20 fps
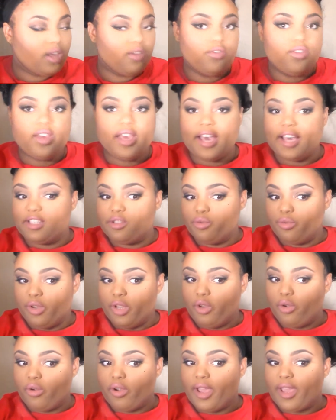if you guys
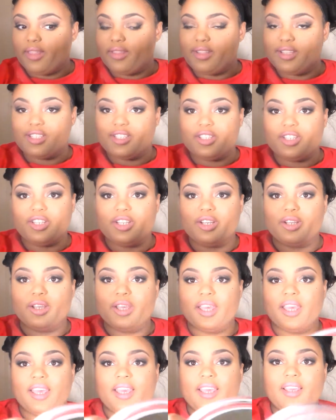recreate this
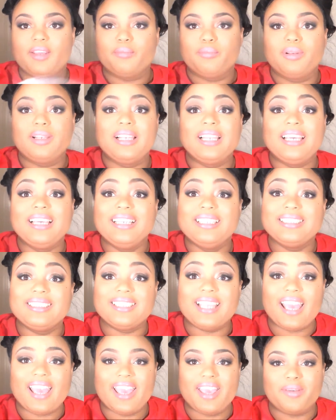look, and please
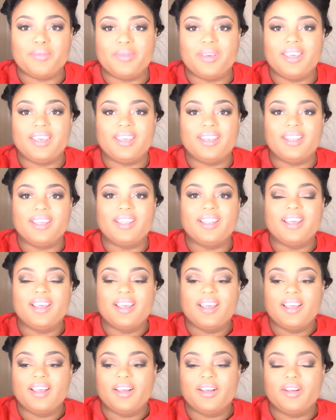tag me in it.
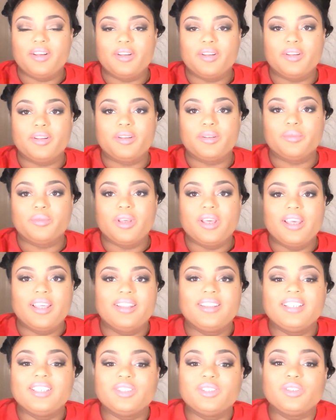
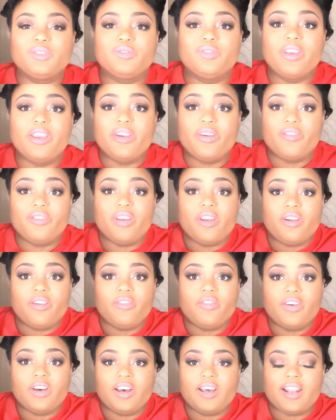This was very, very
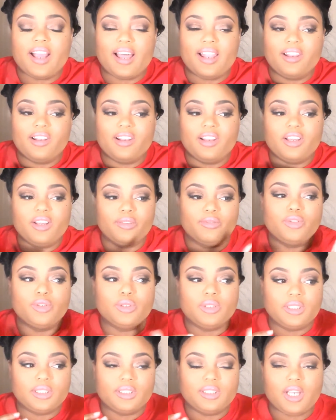fun. I love
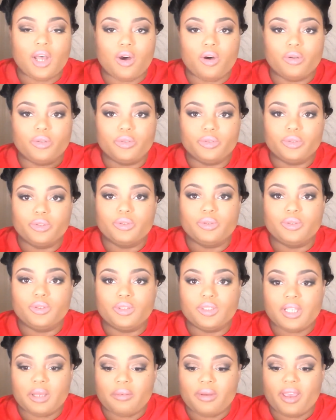doing the talk
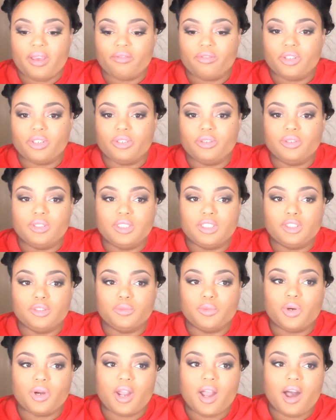throughs. I'm gonna have to do this
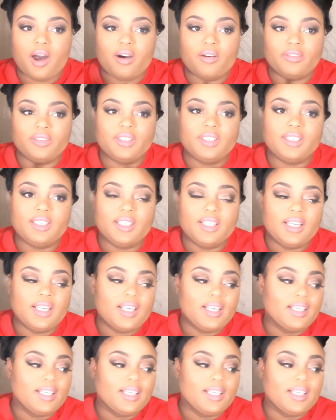more often.